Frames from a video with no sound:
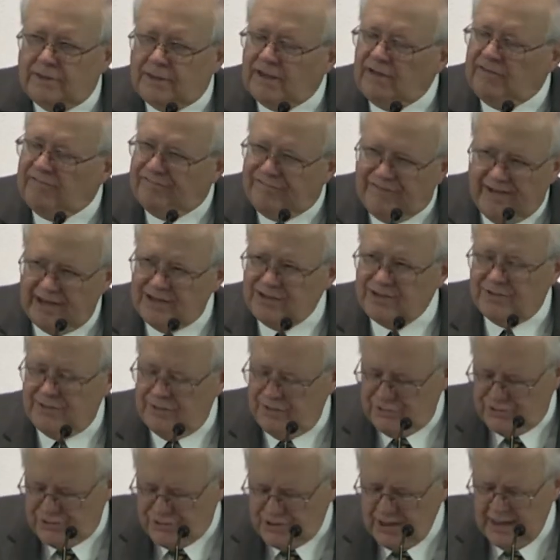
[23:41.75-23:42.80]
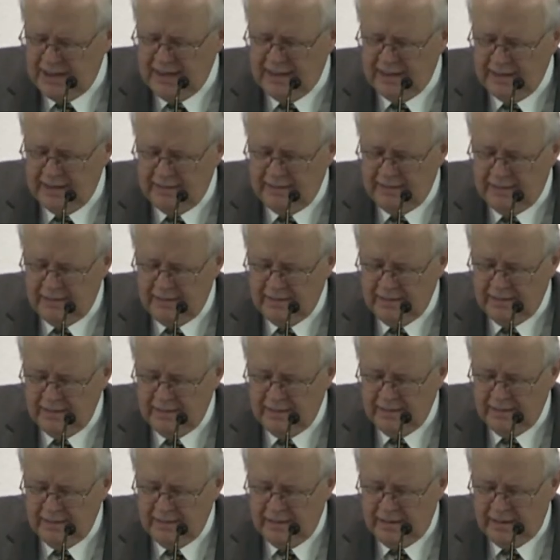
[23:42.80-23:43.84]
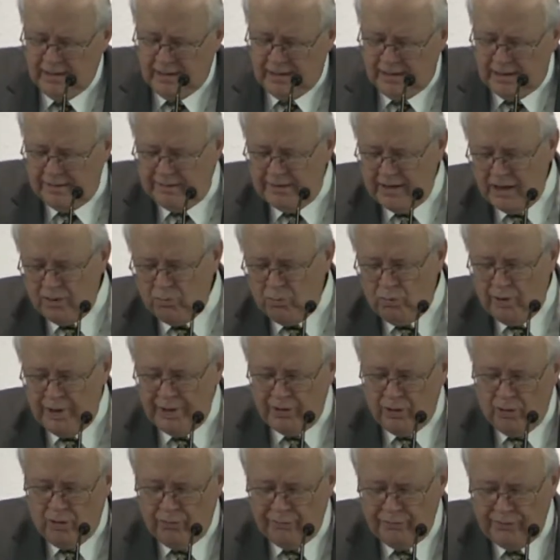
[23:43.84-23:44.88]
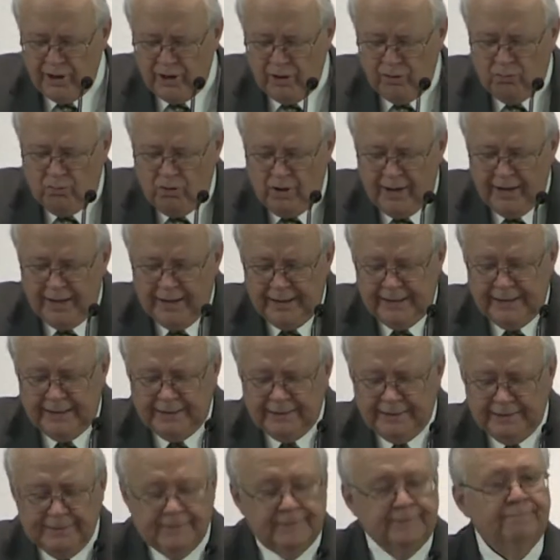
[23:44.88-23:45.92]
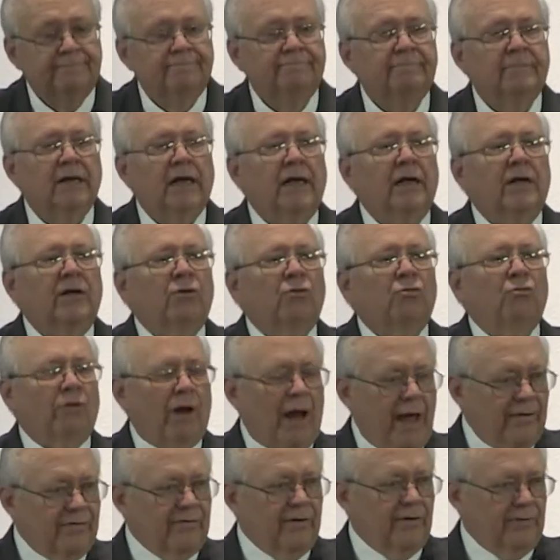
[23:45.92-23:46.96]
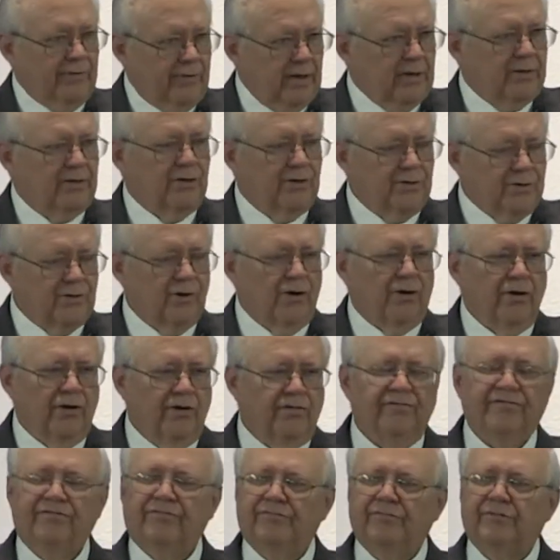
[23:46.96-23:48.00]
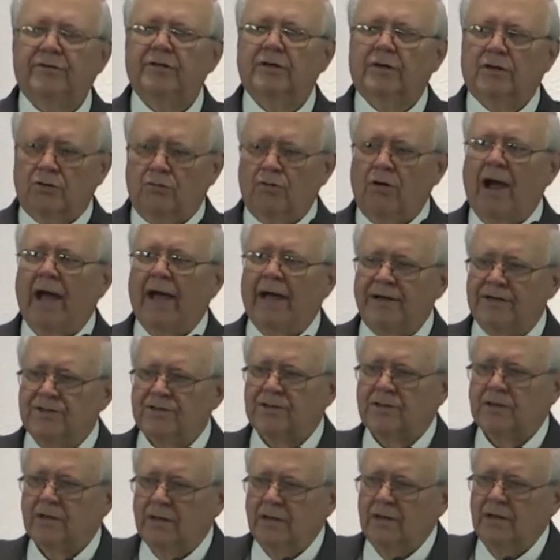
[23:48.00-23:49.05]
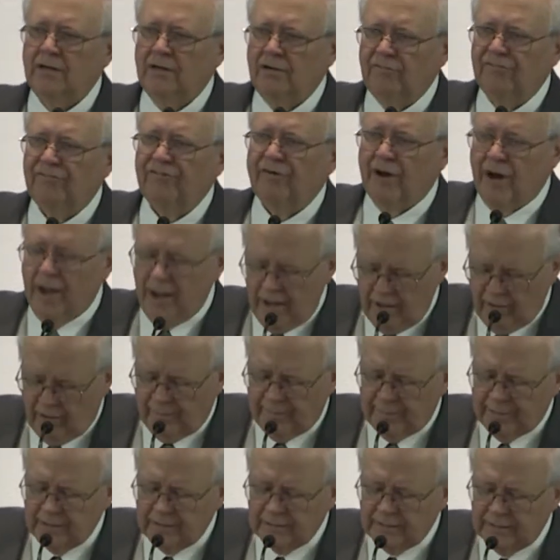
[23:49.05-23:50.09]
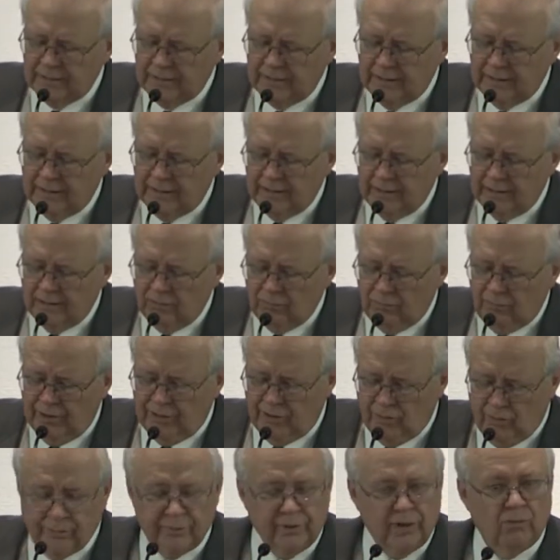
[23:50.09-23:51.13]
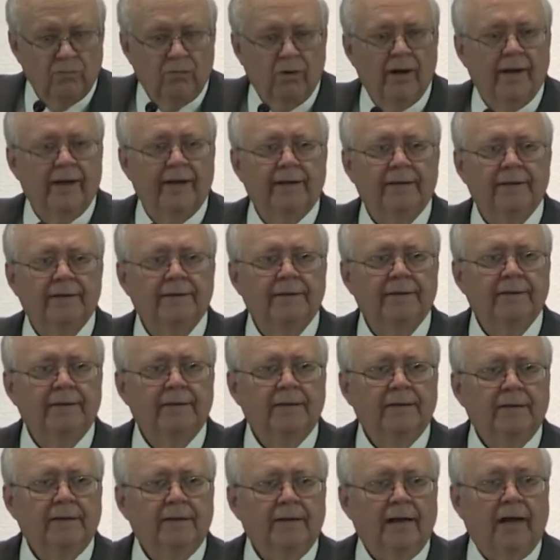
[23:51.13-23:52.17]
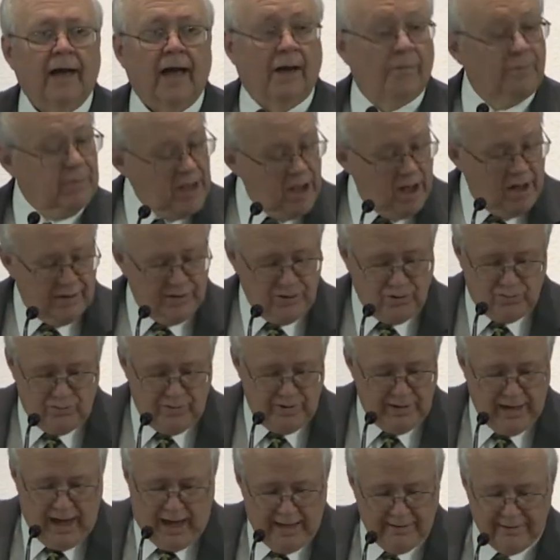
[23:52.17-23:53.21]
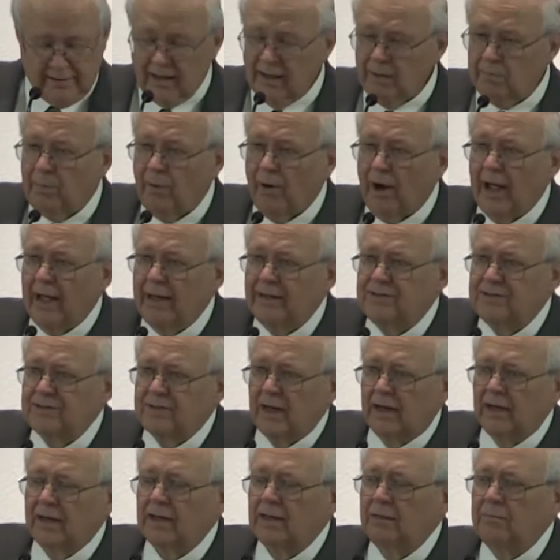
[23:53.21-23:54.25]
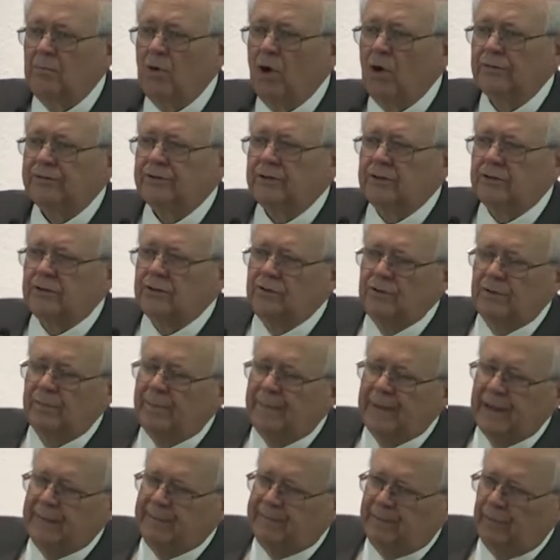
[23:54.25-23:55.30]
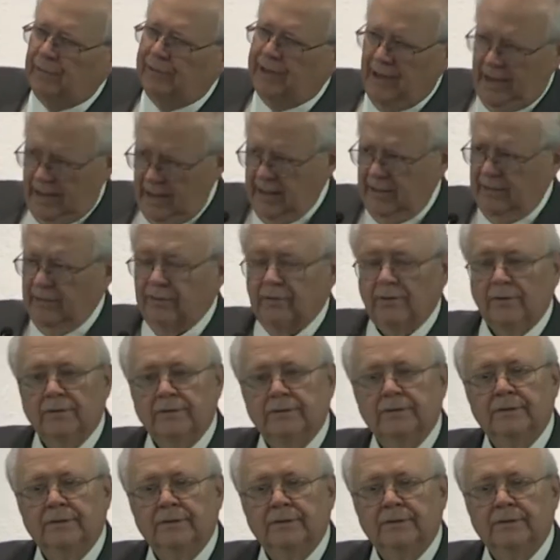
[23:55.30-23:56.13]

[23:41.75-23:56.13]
confess their sin they went on their way rather than to turn to Christ for help. Went on their way. I'll be honest with you, I think pride's taken a multitude of people to hell